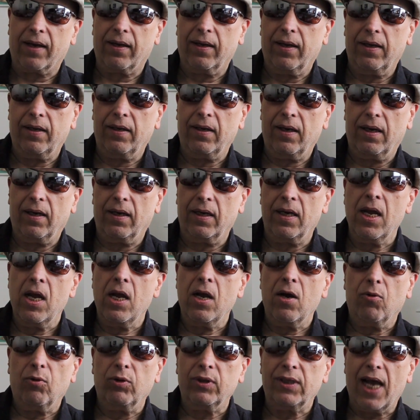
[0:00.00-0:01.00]
and it
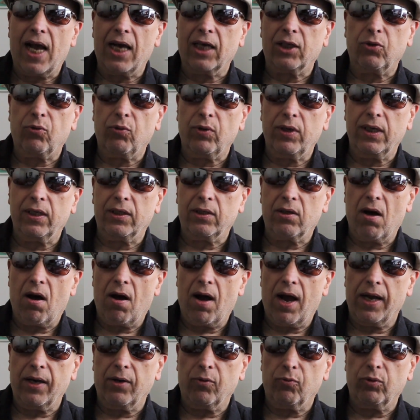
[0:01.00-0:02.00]
was actually a
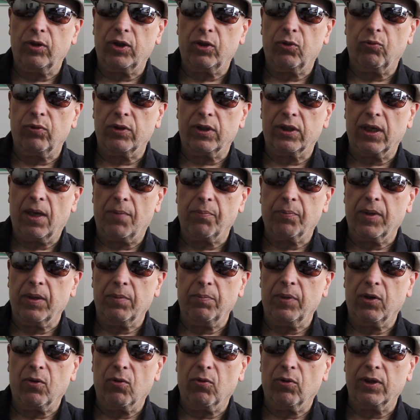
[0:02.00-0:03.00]
tie, which was something
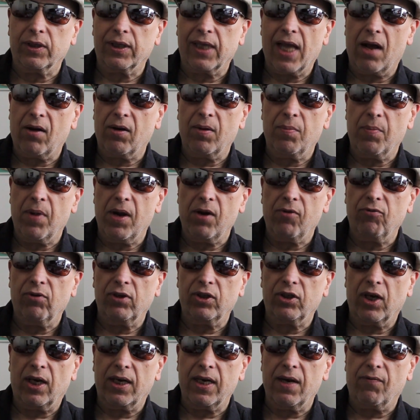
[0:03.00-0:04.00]
because down in Bay
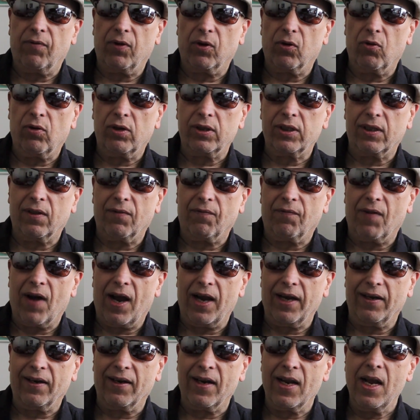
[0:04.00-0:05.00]
Ridge I never lost a
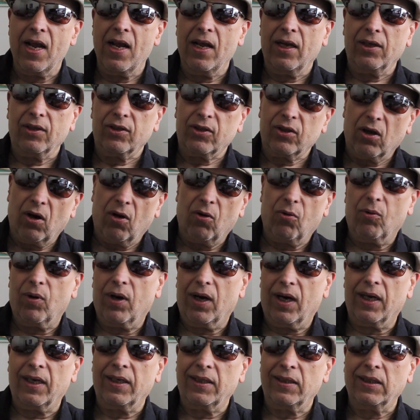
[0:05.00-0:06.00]
fight. So
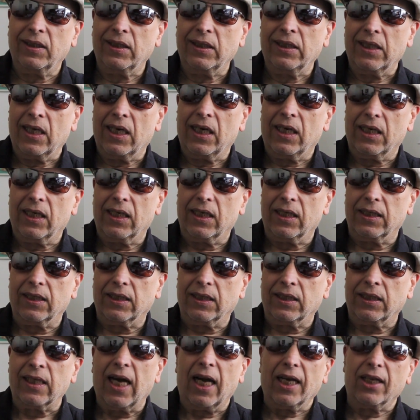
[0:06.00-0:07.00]
a
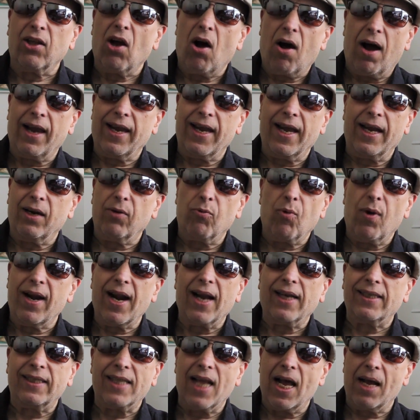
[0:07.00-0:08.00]
tie anyway,
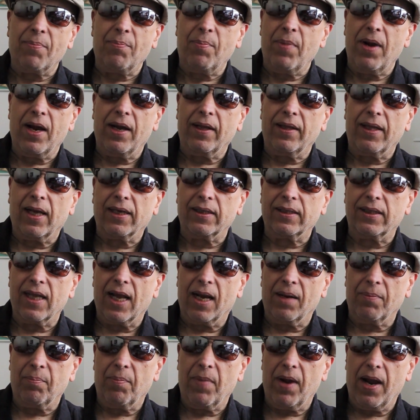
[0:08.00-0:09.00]
that's not bad, that's
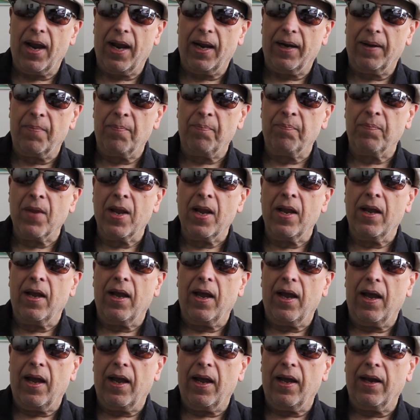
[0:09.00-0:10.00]
not bad.
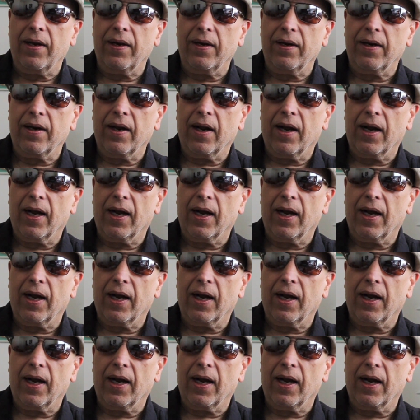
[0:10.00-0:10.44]
And